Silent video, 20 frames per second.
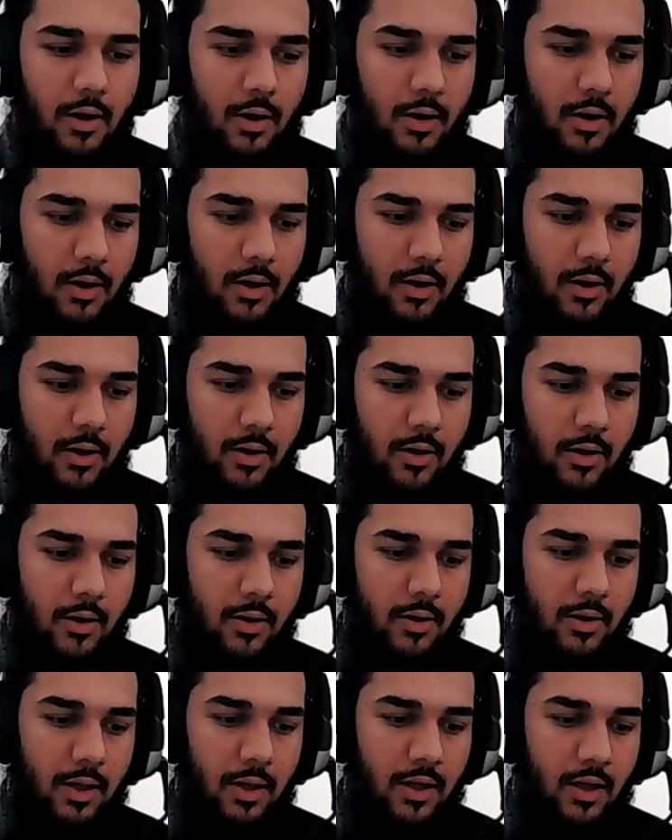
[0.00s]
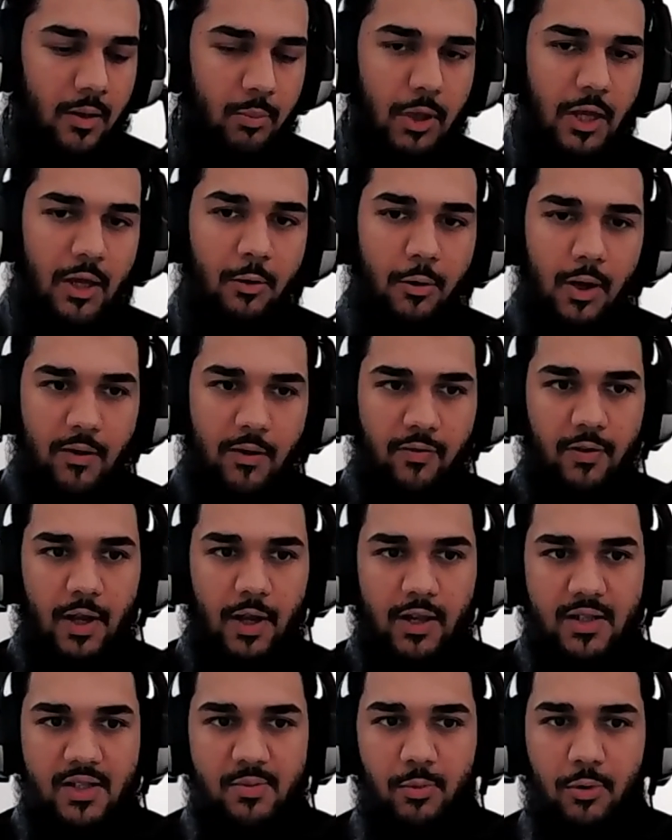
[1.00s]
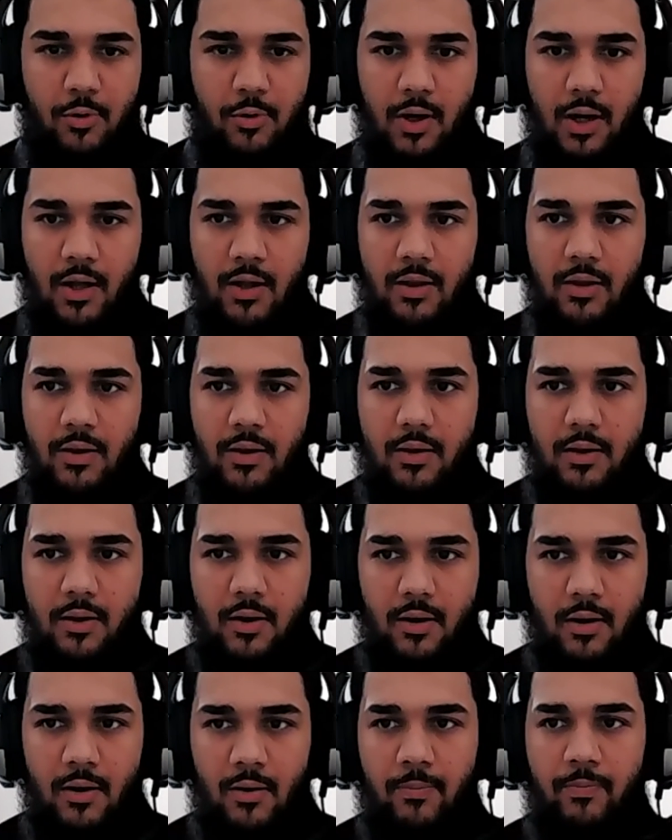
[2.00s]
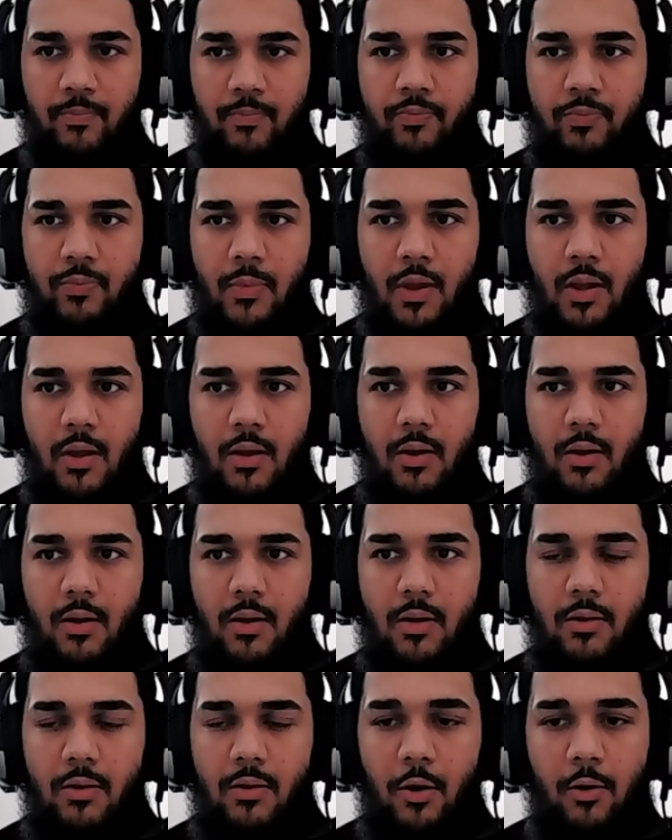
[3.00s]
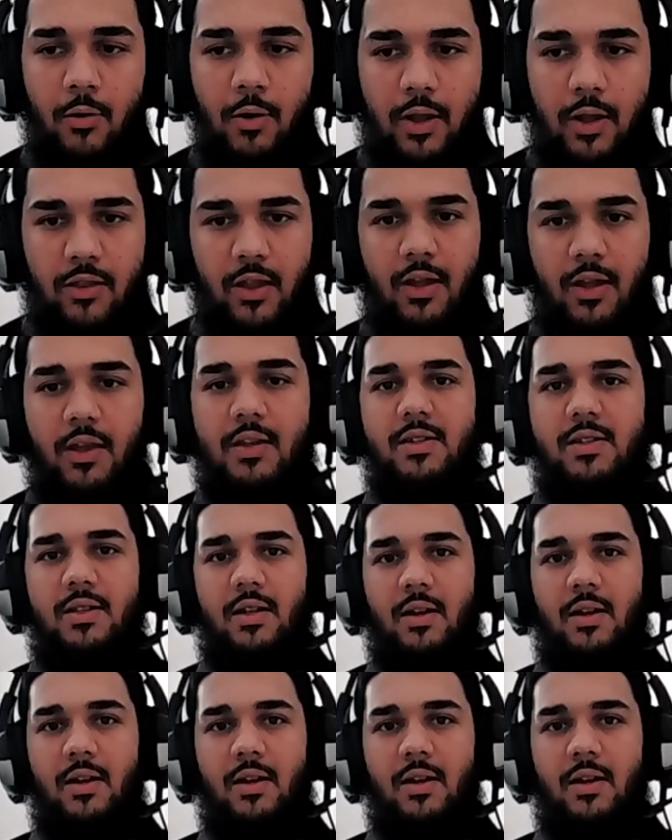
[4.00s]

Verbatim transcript: uh, it can be quite flexible, and um, the only thing is